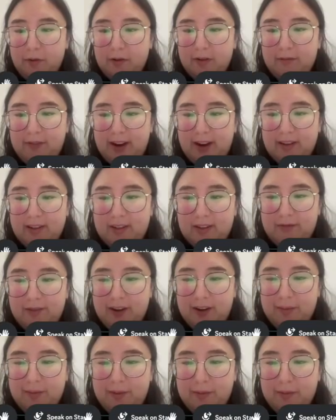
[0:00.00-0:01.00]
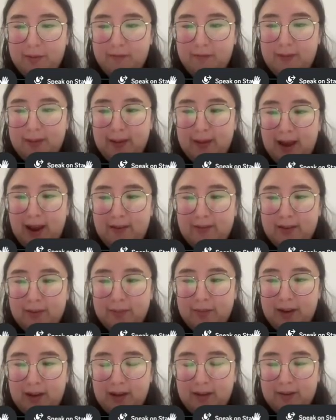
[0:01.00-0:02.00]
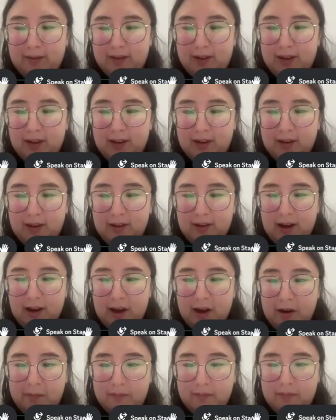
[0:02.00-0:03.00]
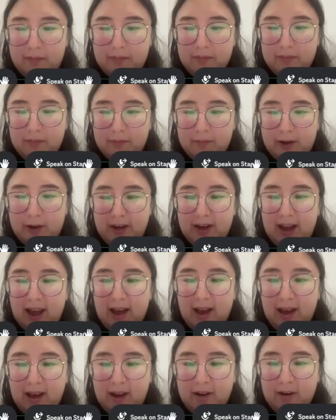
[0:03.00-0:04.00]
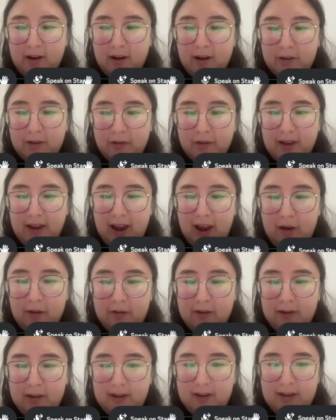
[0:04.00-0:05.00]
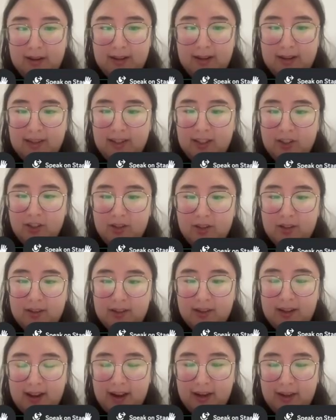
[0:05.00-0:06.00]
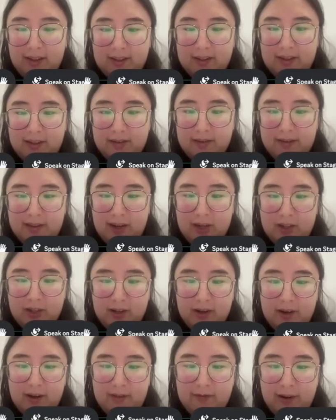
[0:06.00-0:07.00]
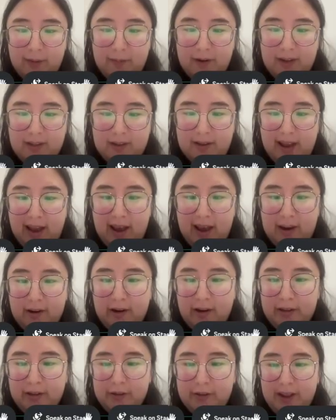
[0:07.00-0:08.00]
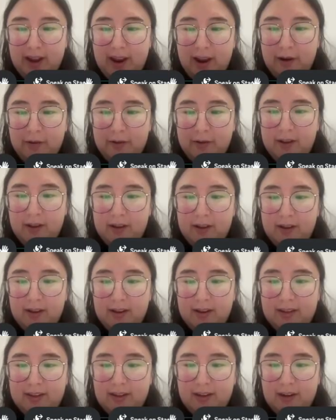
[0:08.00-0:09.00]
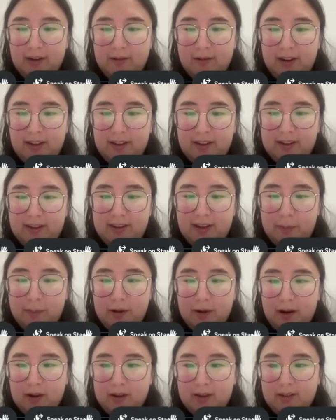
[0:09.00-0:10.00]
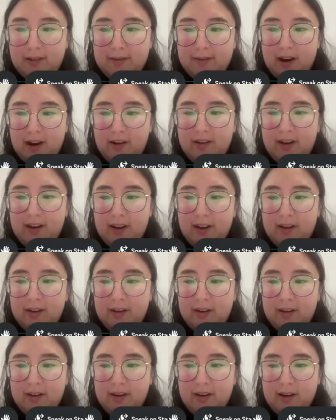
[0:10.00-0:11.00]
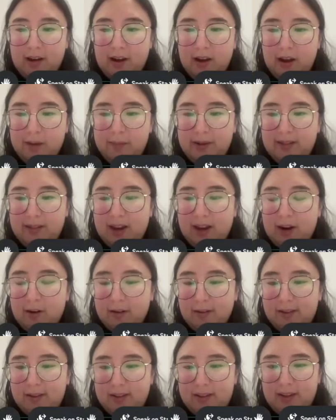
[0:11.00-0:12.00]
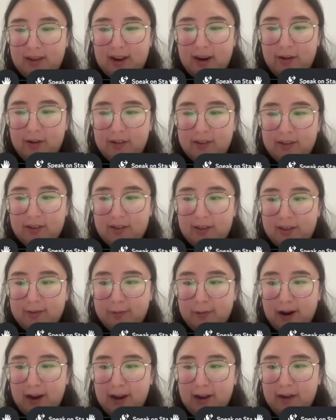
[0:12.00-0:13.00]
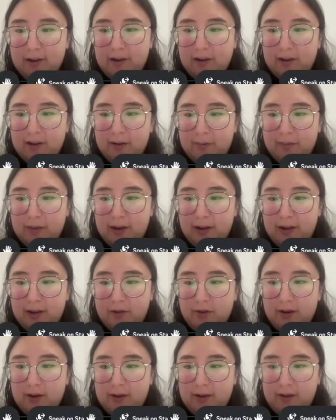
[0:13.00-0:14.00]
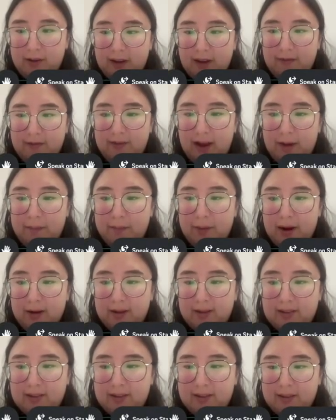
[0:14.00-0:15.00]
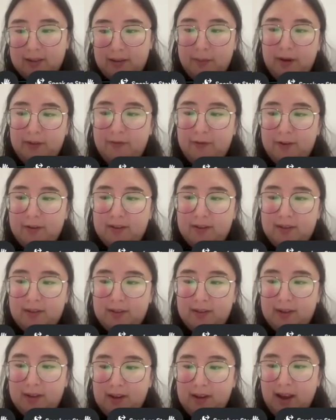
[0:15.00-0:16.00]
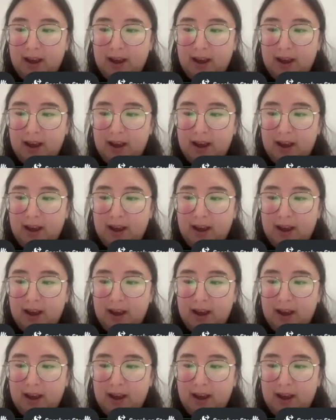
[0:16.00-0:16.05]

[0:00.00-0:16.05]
a more advanced Figma move, they have something we can add auto layout. And this is just a text section. If I press add auto layout, it's going to create this like box around it. It's kind of hard to see now because it's just white, but you can give that box, let me first